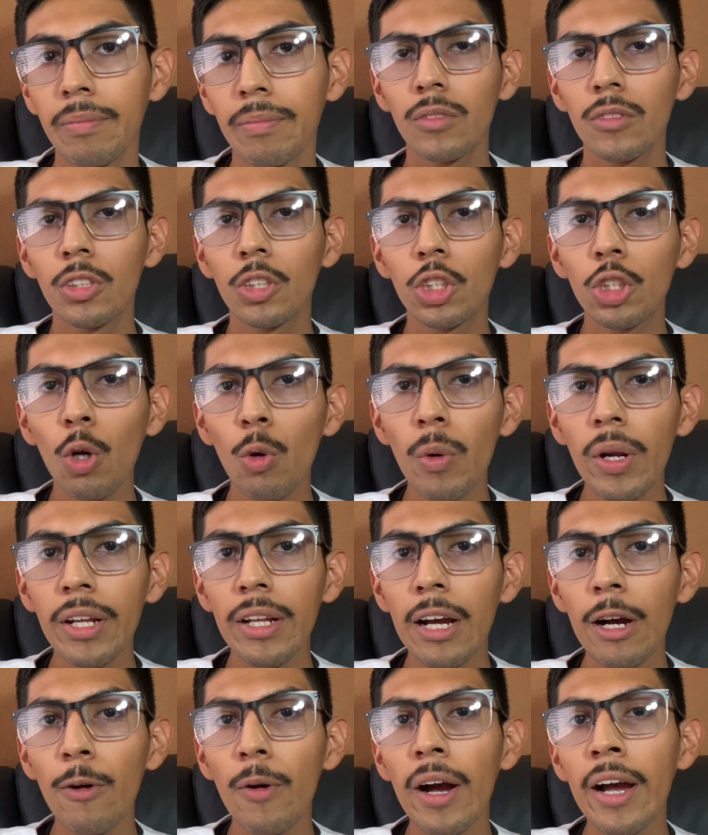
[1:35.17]
So right
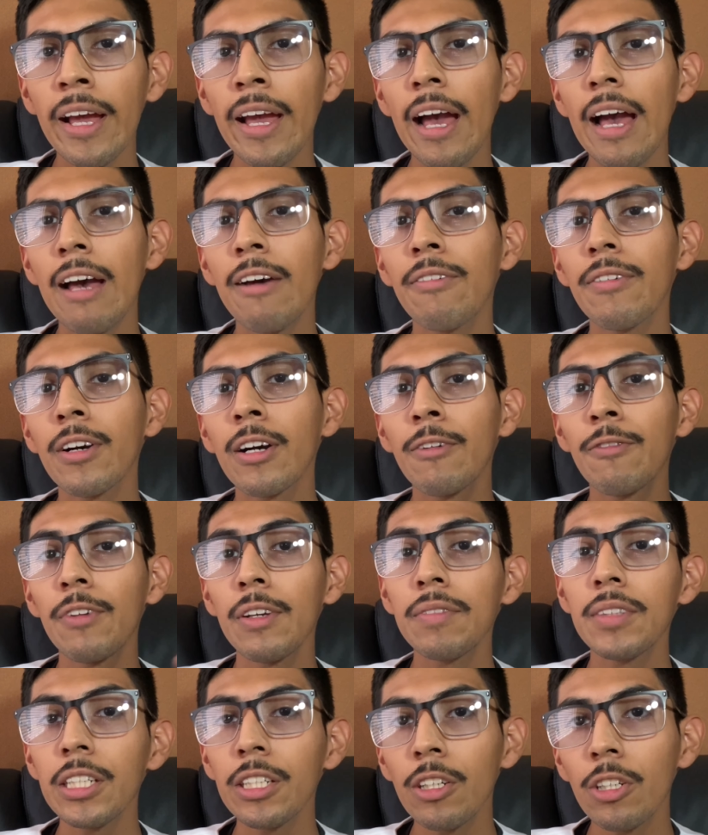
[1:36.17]
now I have a
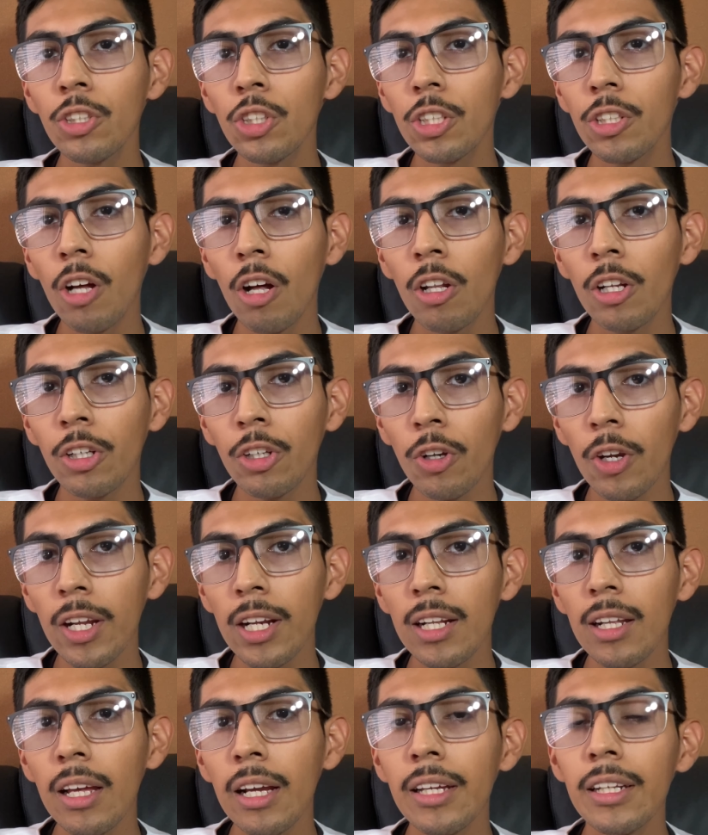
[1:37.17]
$1,500
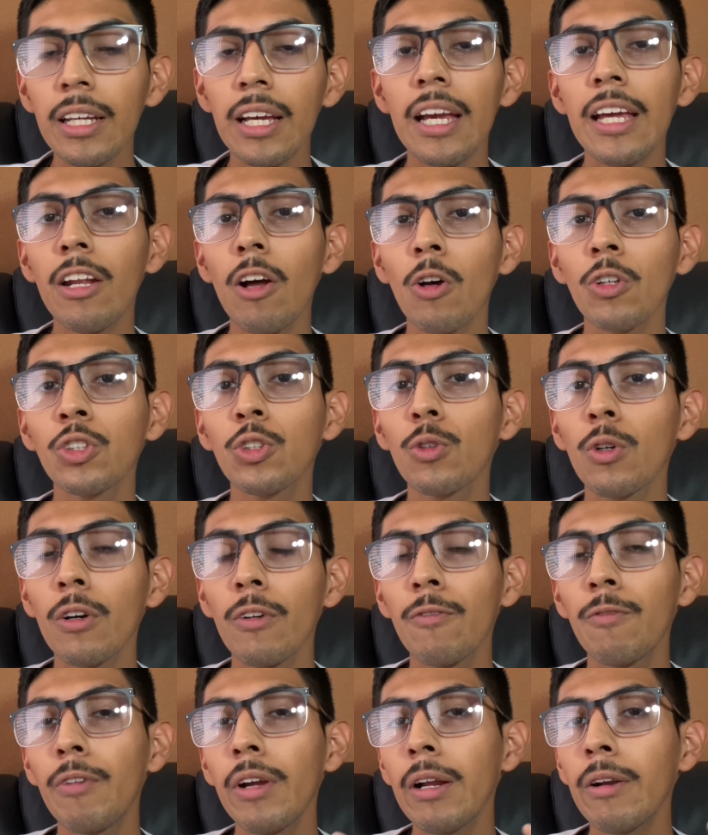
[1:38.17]
credit line and also a
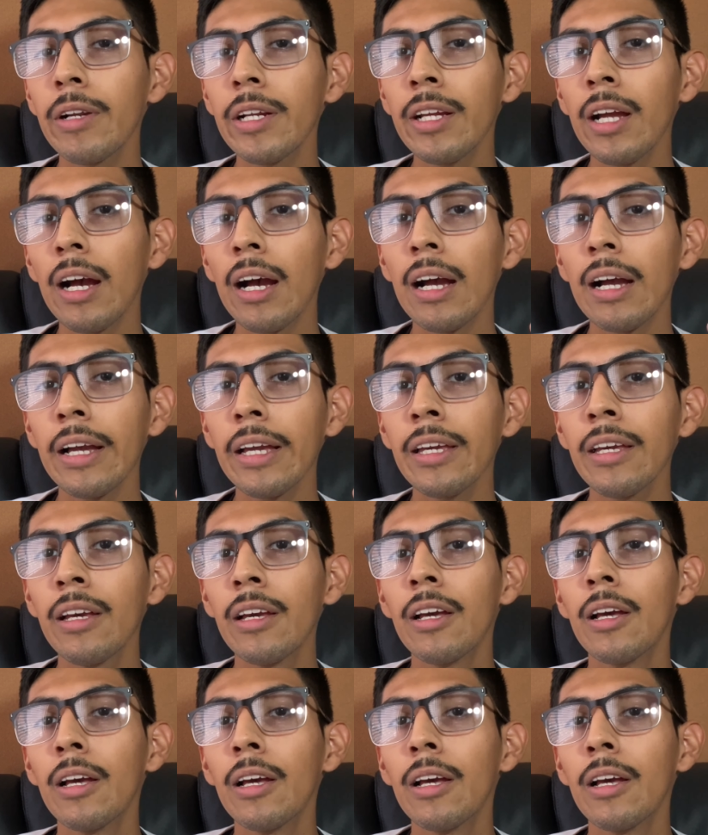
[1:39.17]
very high